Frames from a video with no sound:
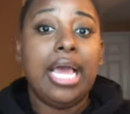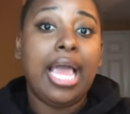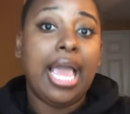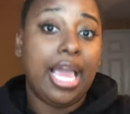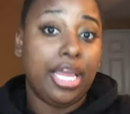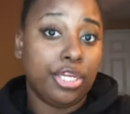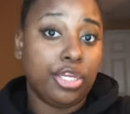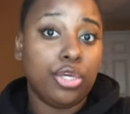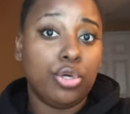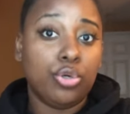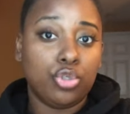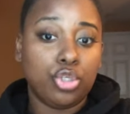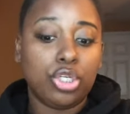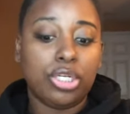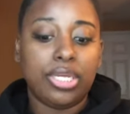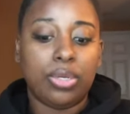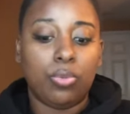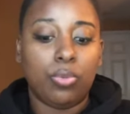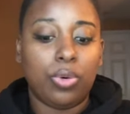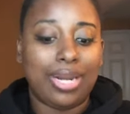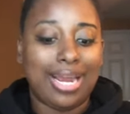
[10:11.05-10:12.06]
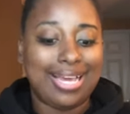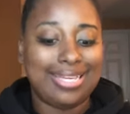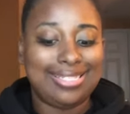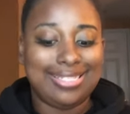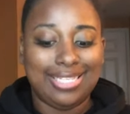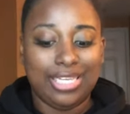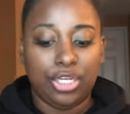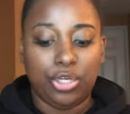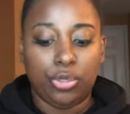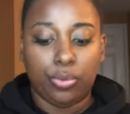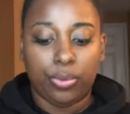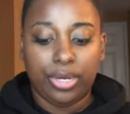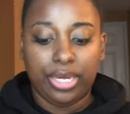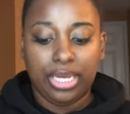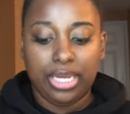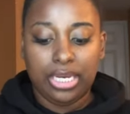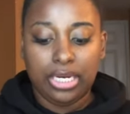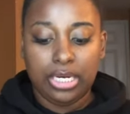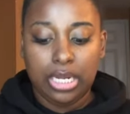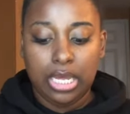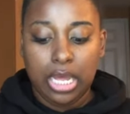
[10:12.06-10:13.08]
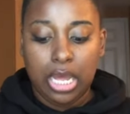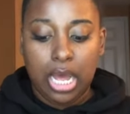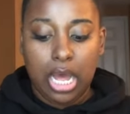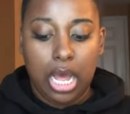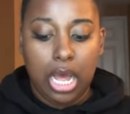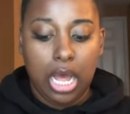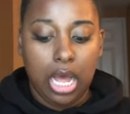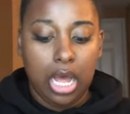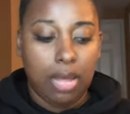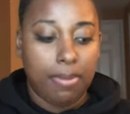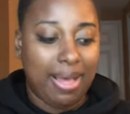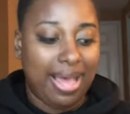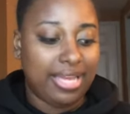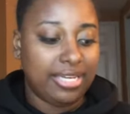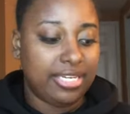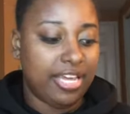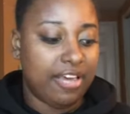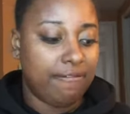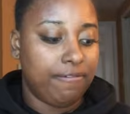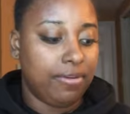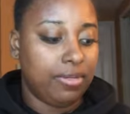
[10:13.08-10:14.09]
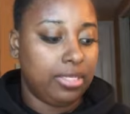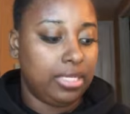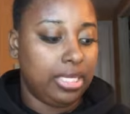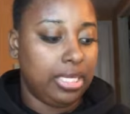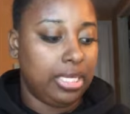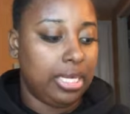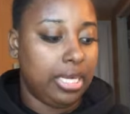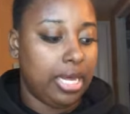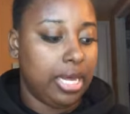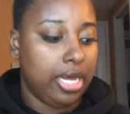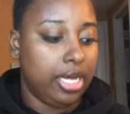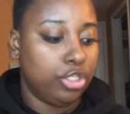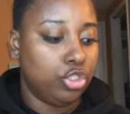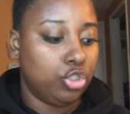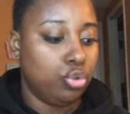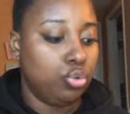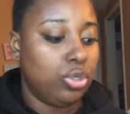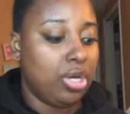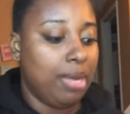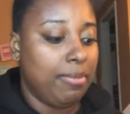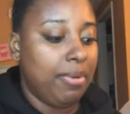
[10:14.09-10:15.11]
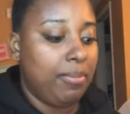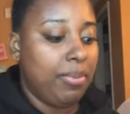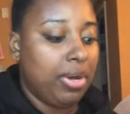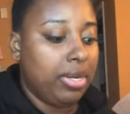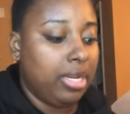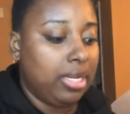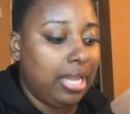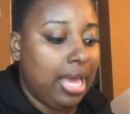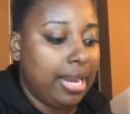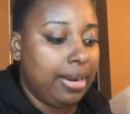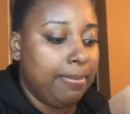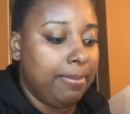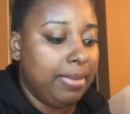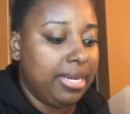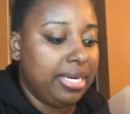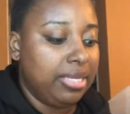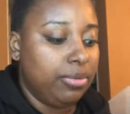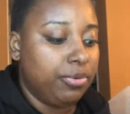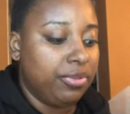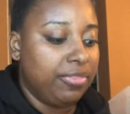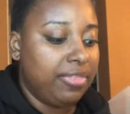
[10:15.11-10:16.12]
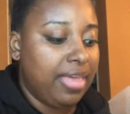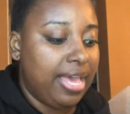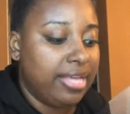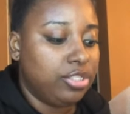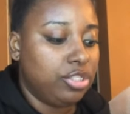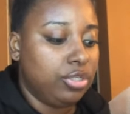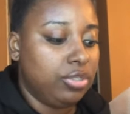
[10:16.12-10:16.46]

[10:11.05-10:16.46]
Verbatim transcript: And usually when I see green, um, I definitely uh, do come upon a lot of money with that.